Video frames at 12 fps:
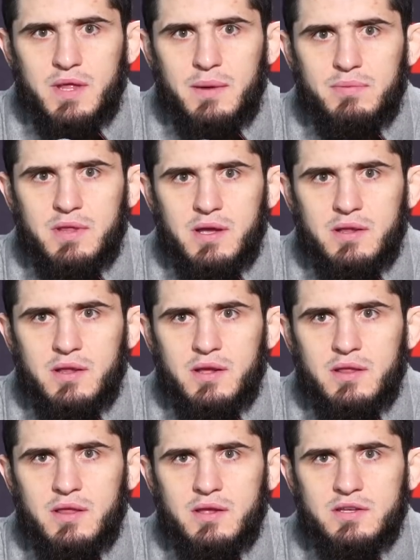top ten,
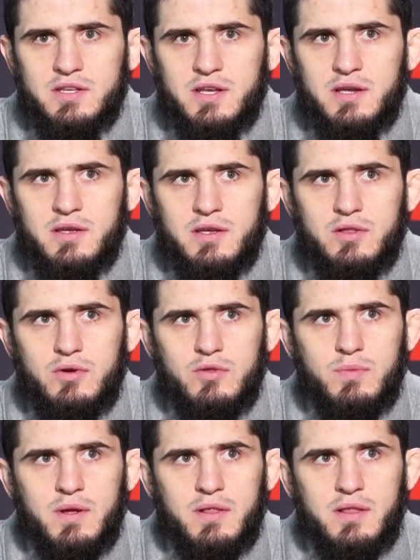and he say he
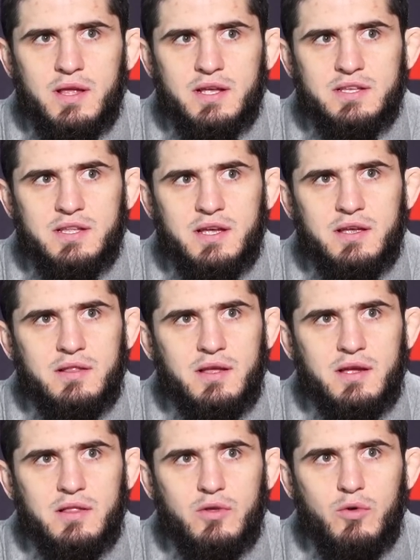told me next day
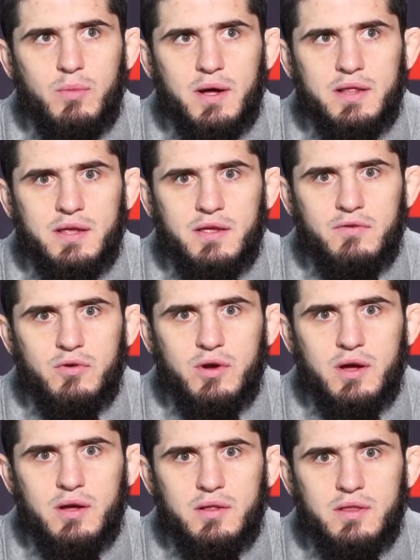like nobody give you
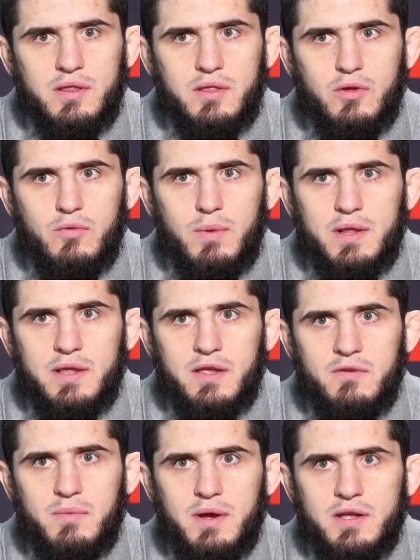nobody
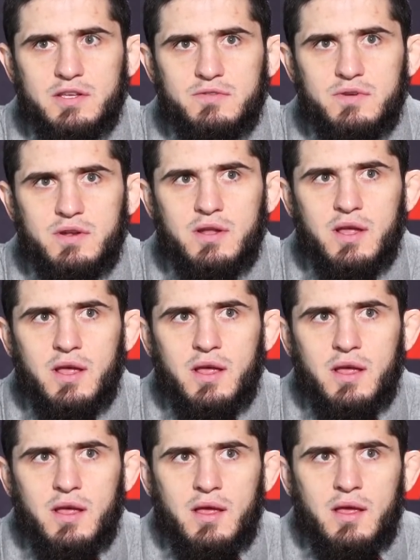give me answer,
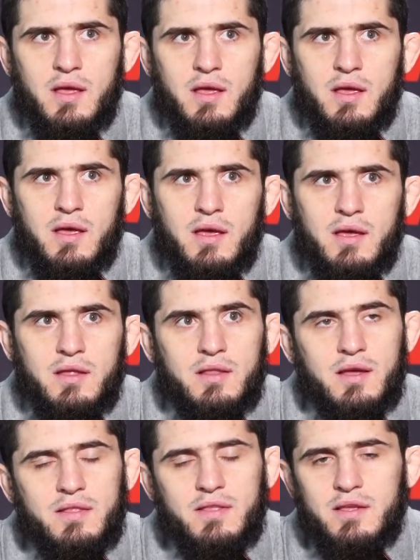and
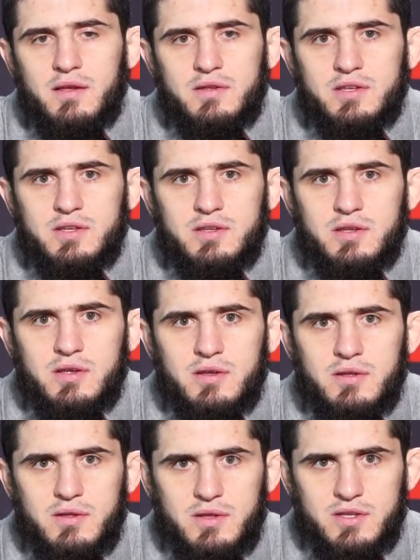I think
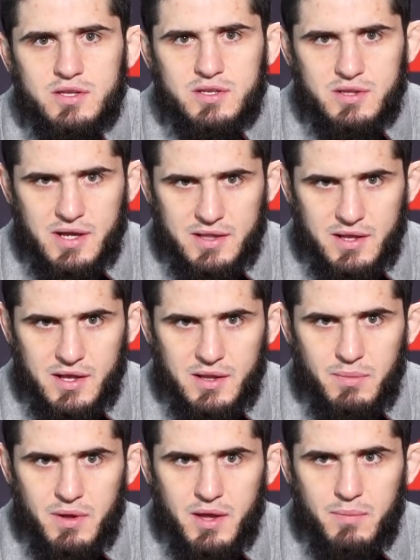it's not
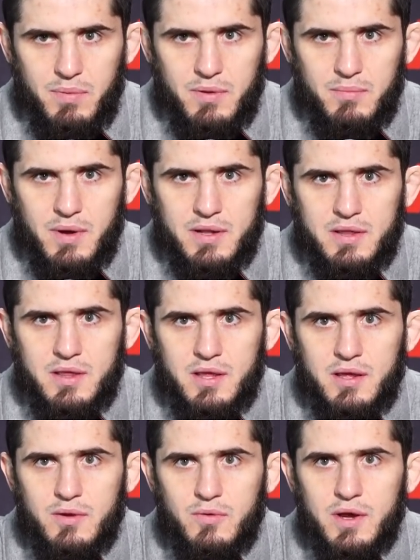gonna be happen. But
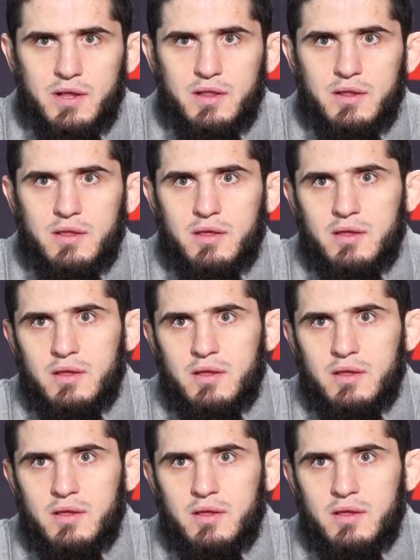when